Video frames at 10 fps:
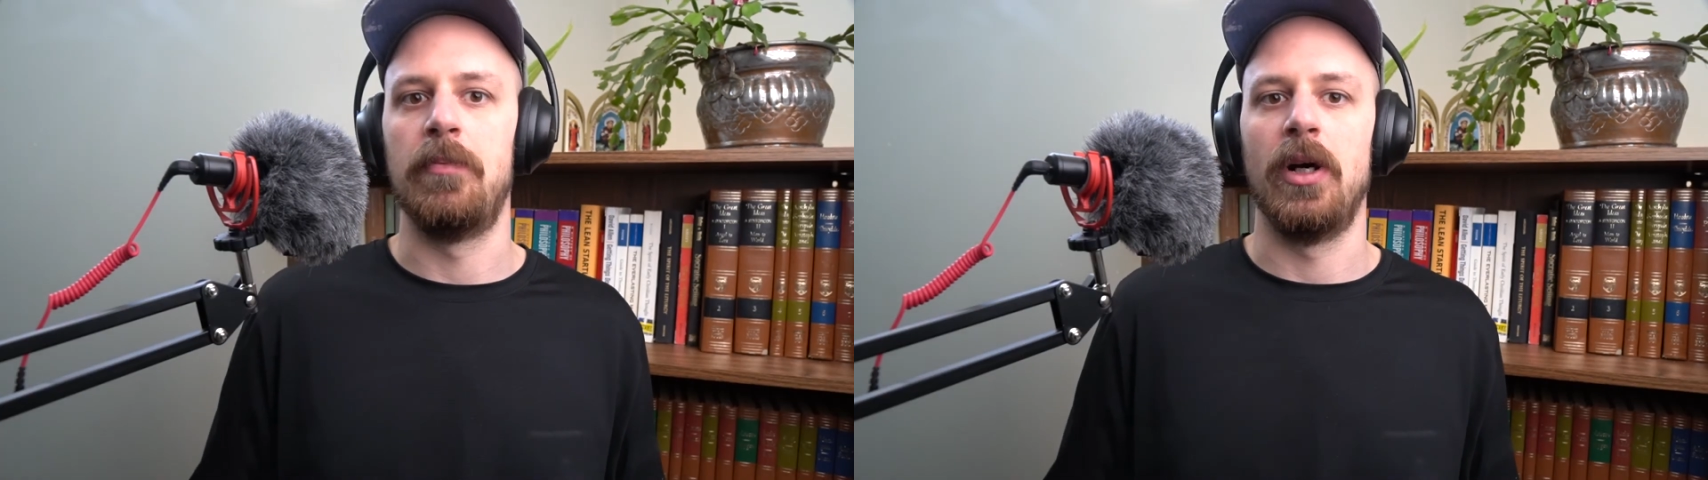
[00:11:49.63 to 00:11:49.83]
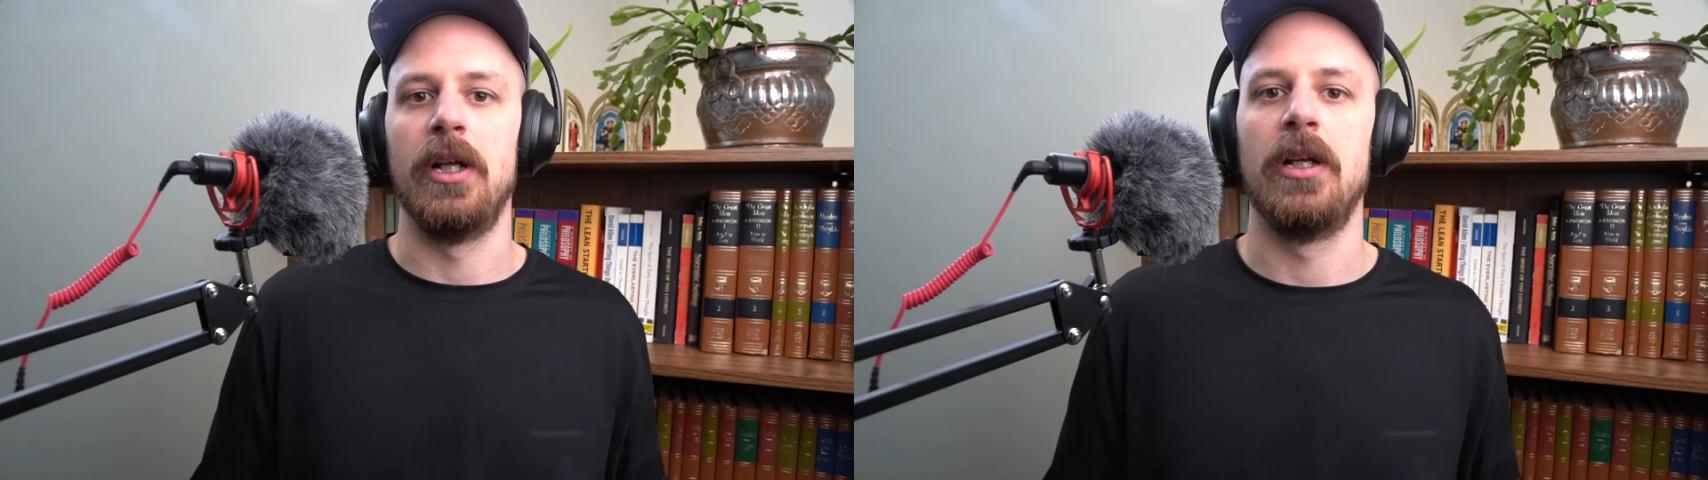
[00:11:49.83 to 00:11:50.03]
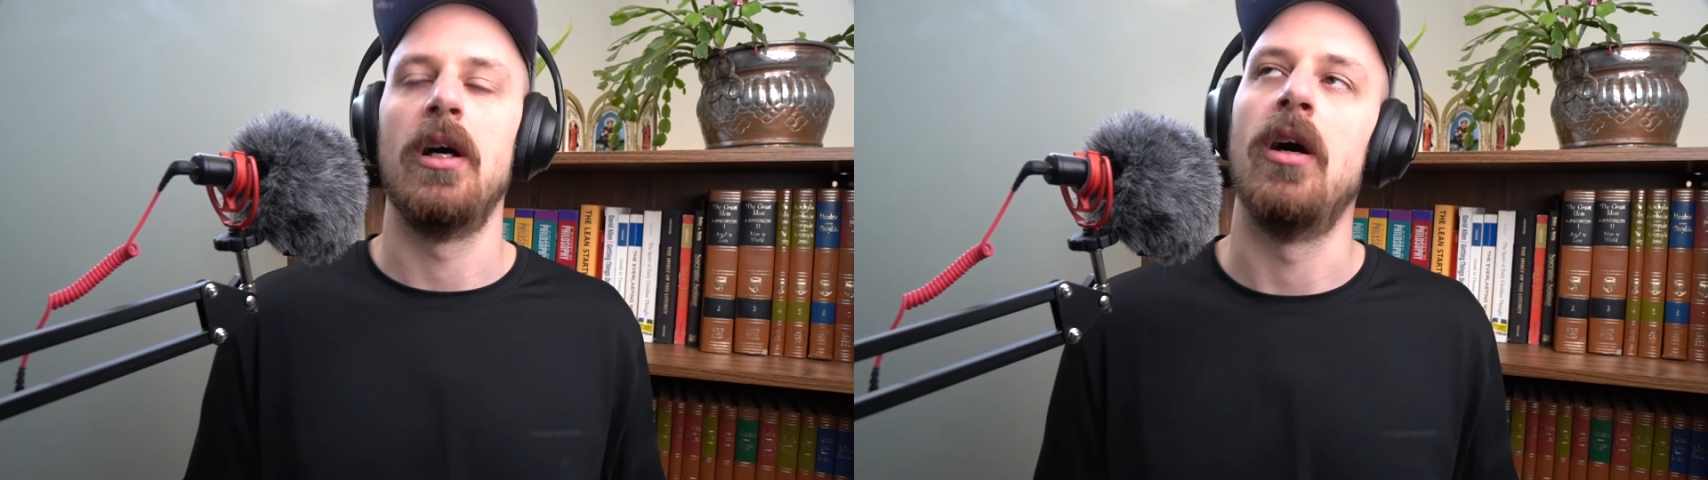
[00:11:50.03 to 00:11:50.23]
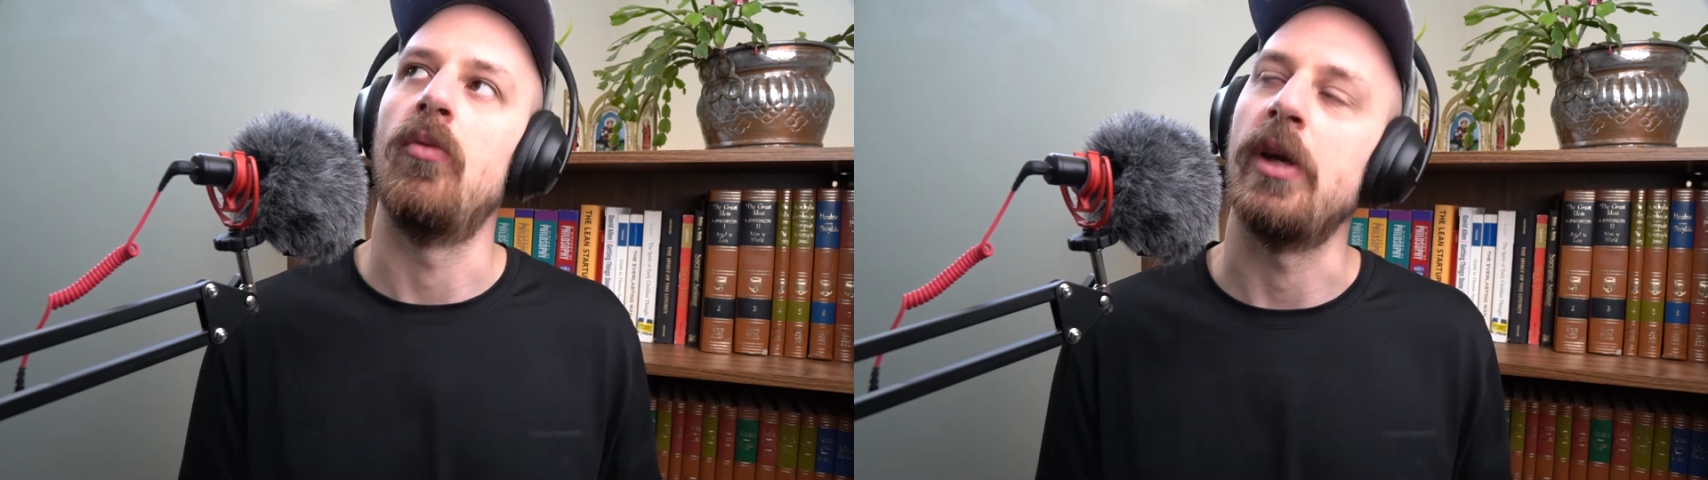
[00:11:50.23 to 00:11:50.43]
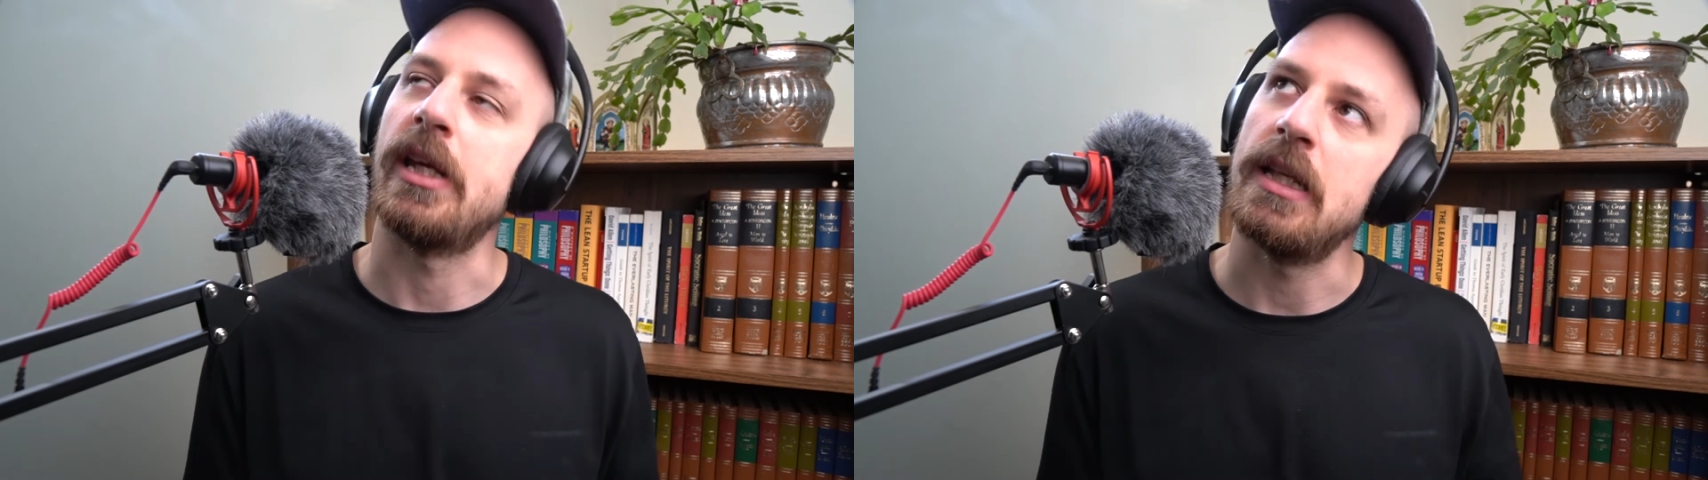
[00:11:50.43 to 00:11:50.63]
but
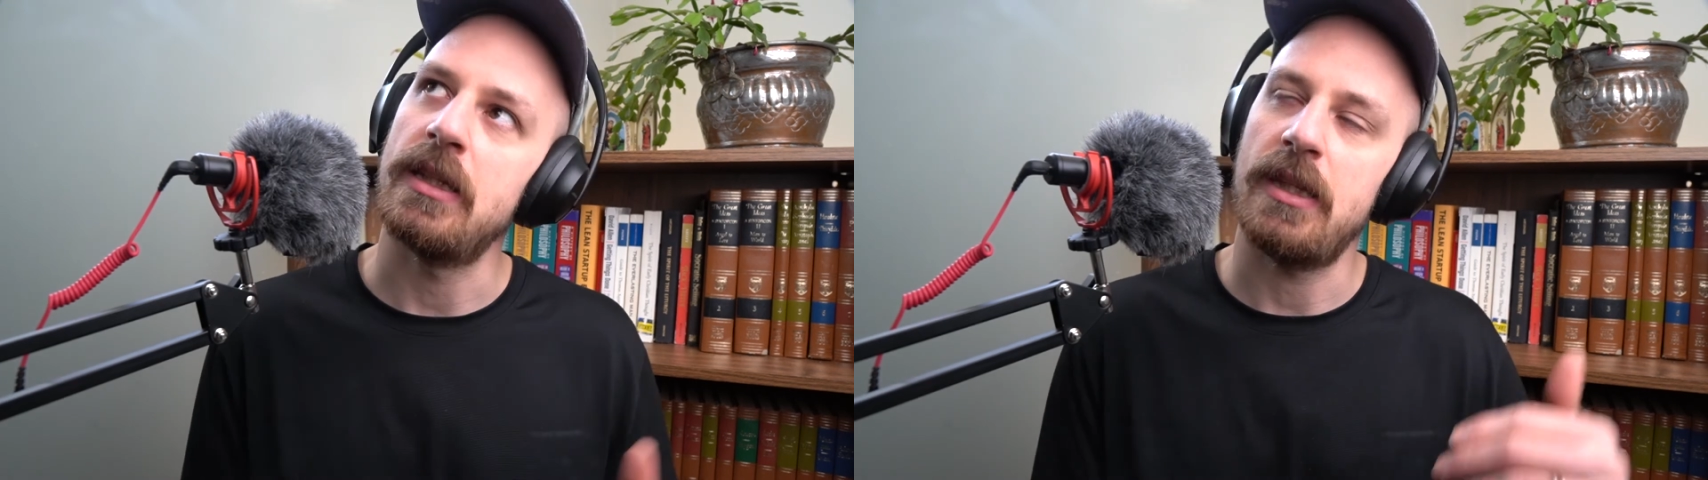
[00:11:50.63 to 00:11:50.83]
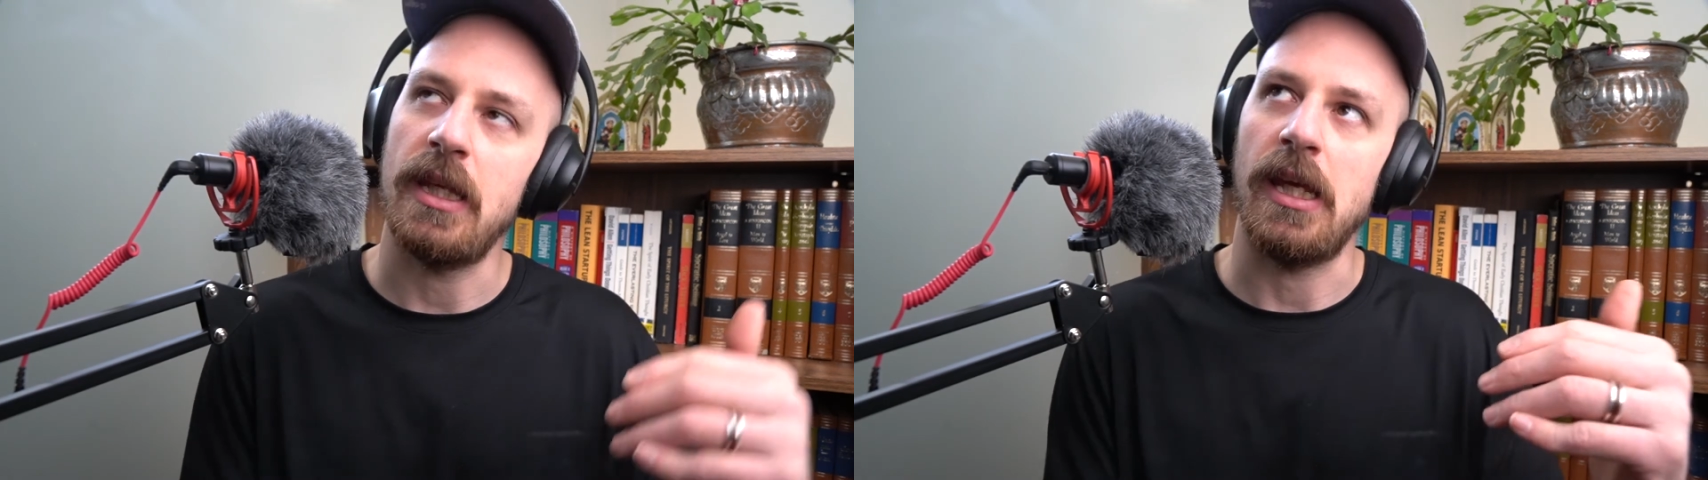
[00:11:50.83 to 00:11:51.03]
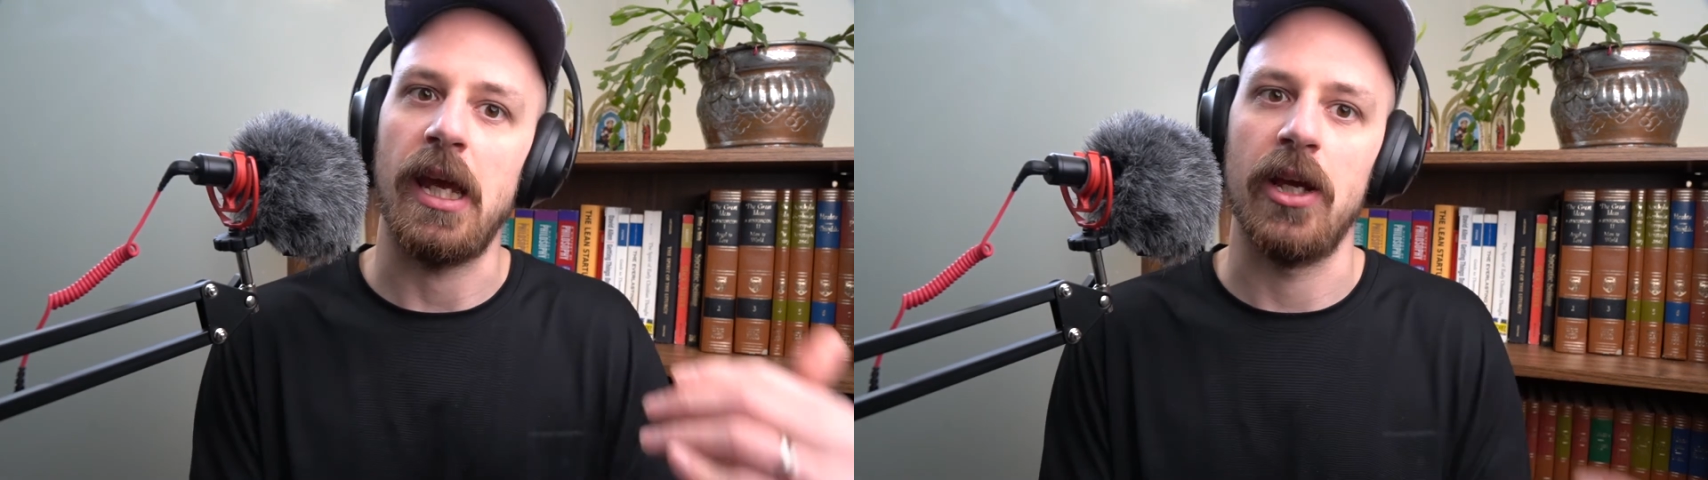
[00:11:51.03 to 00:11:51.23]
we get the